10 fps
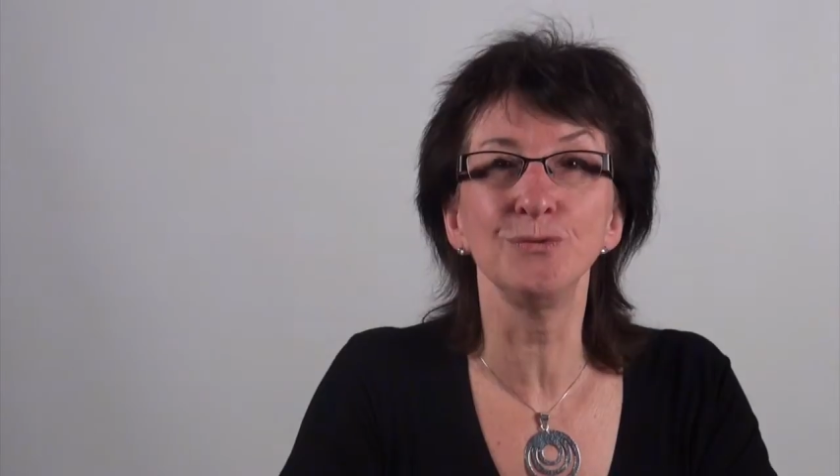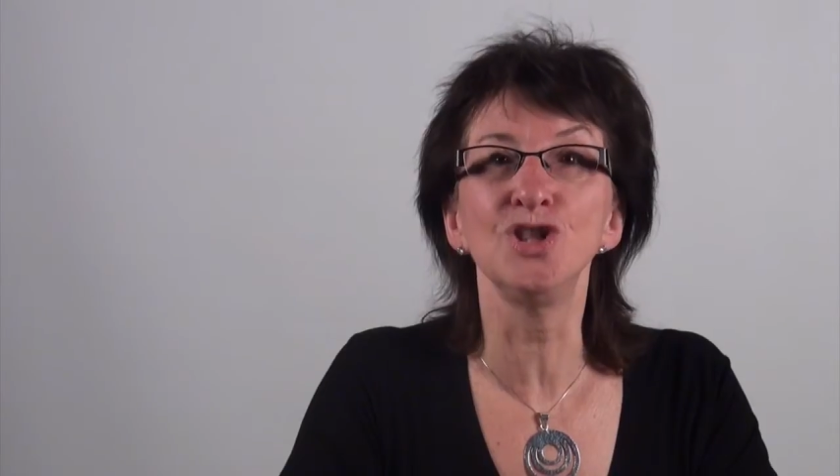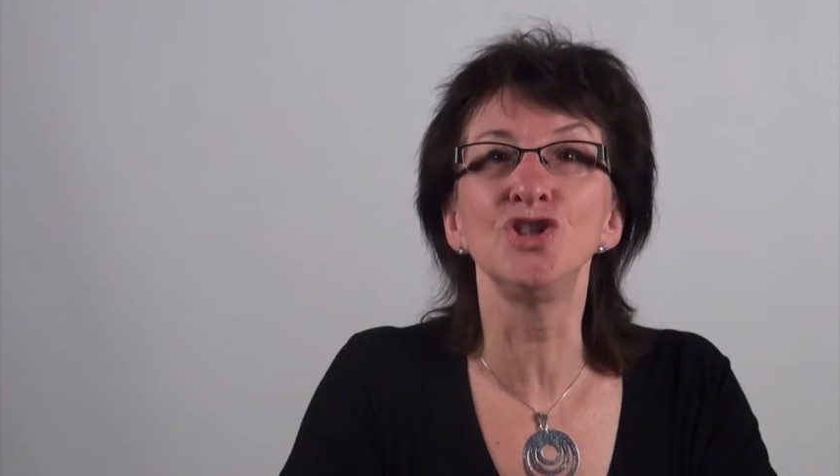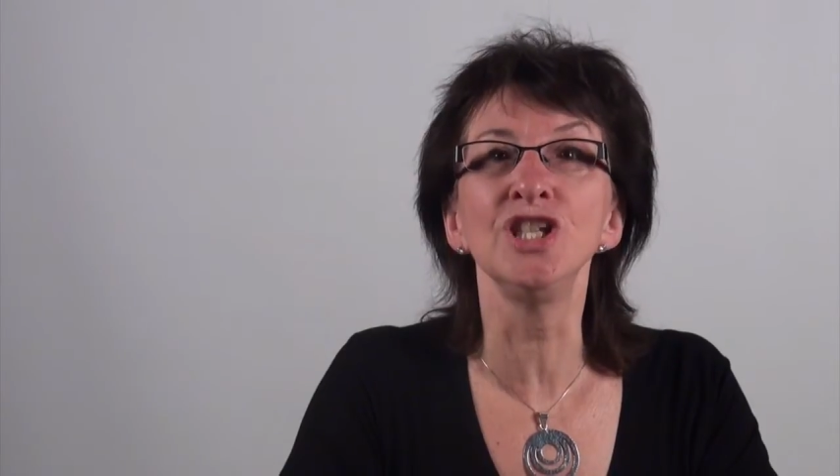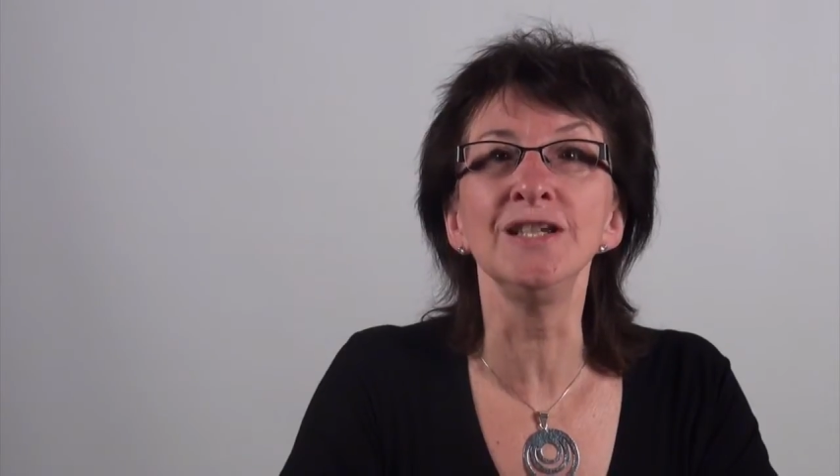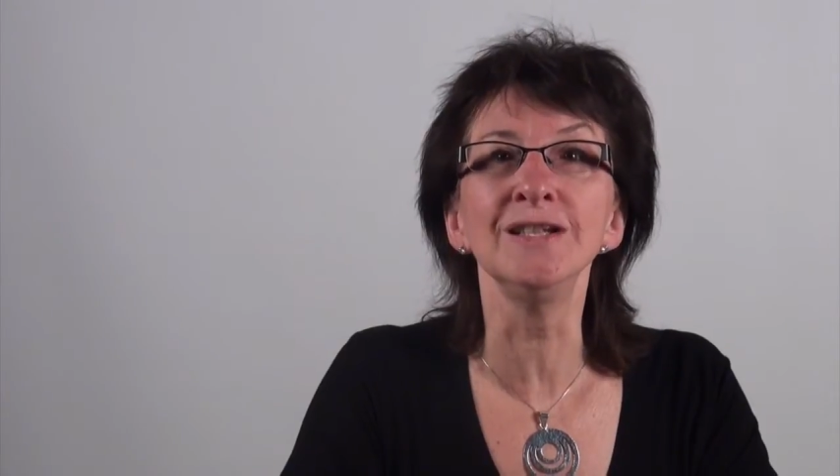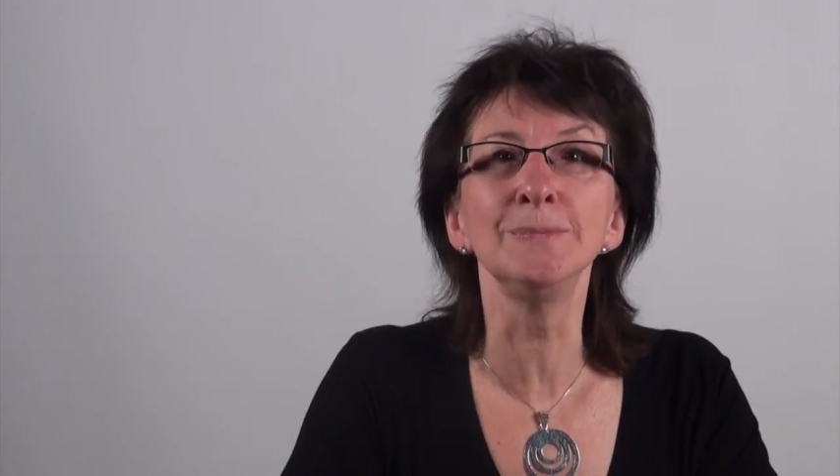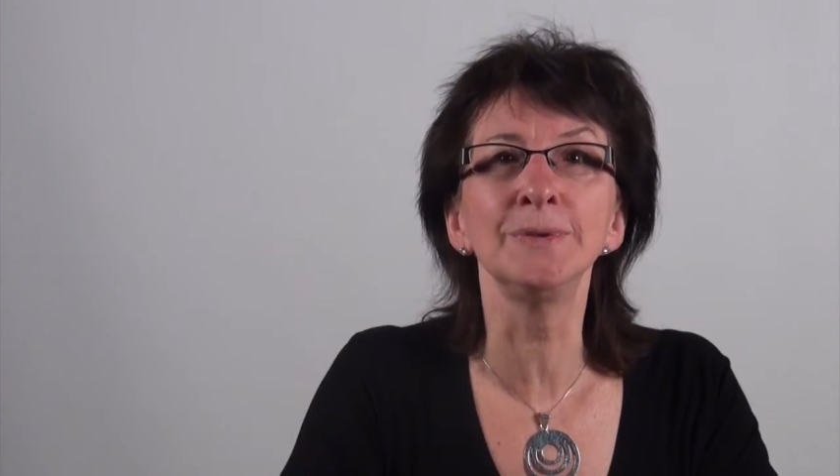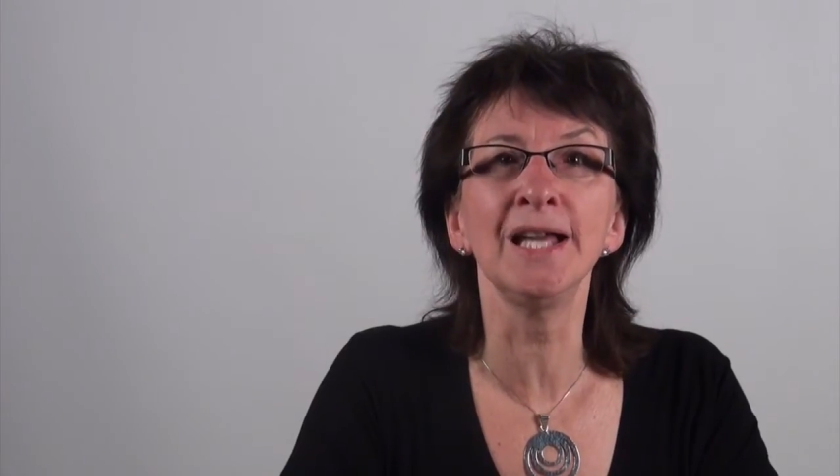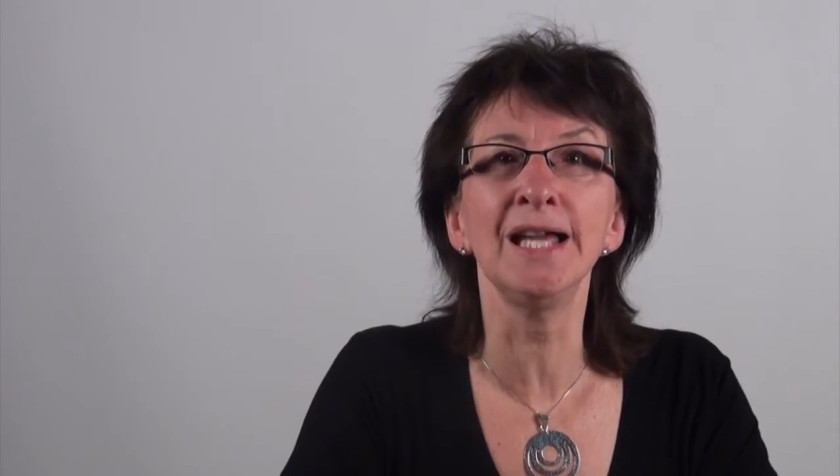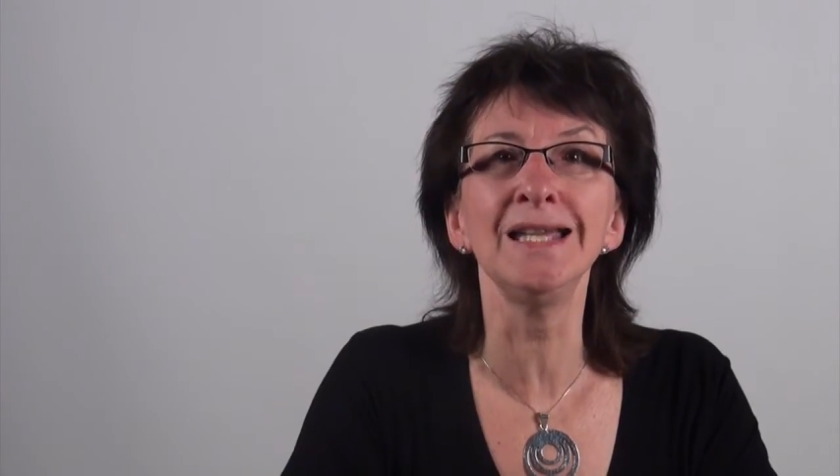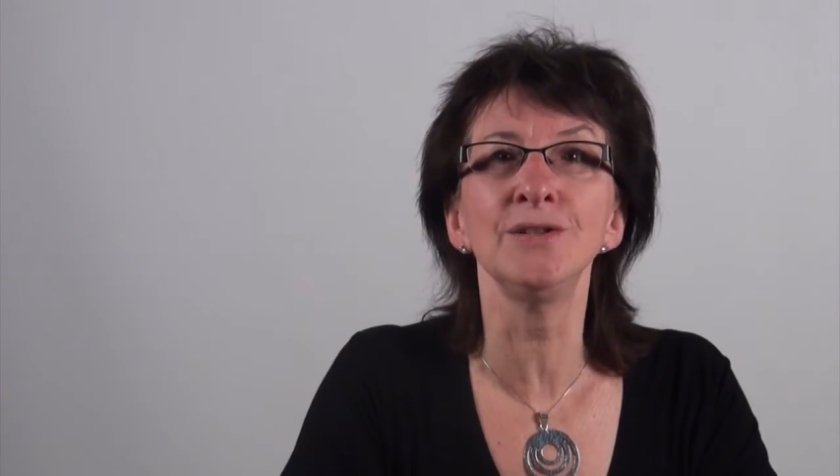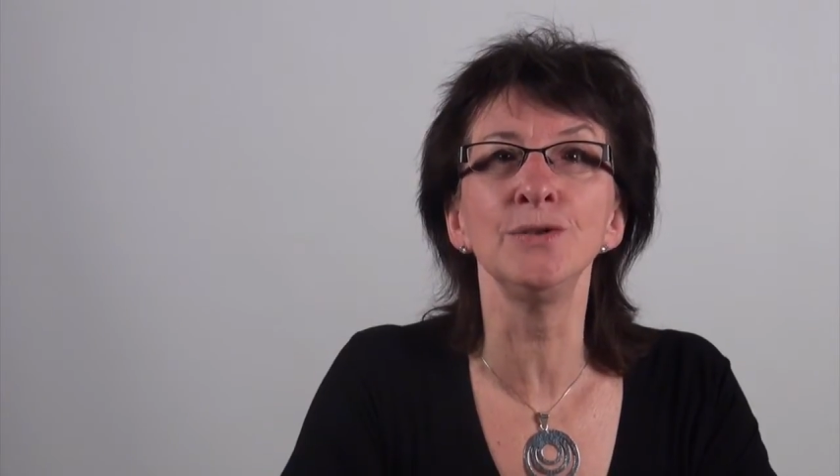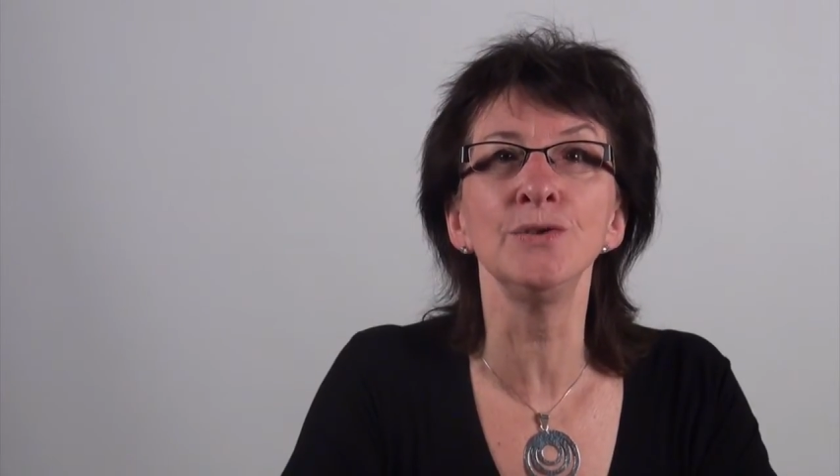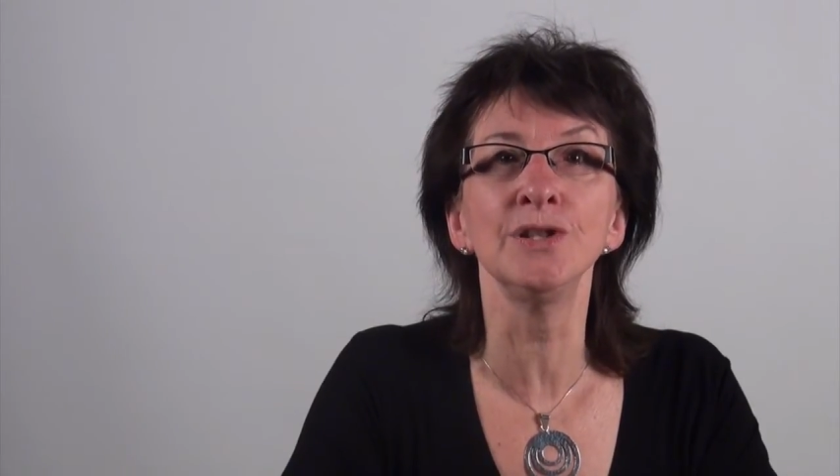which she could apply
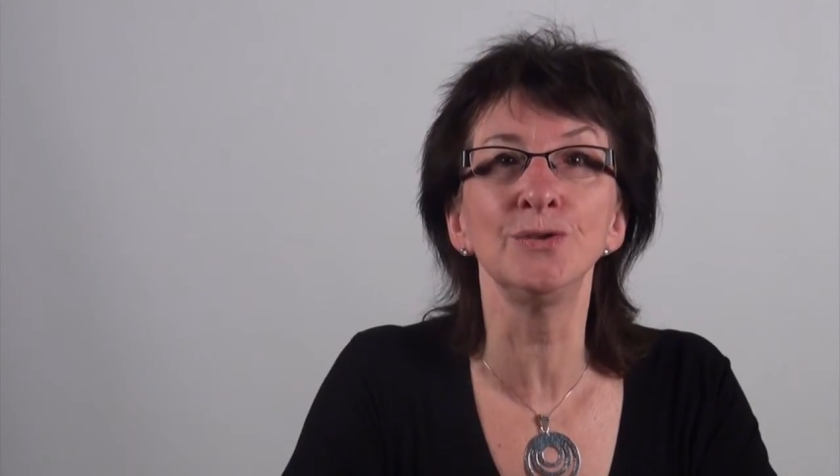to the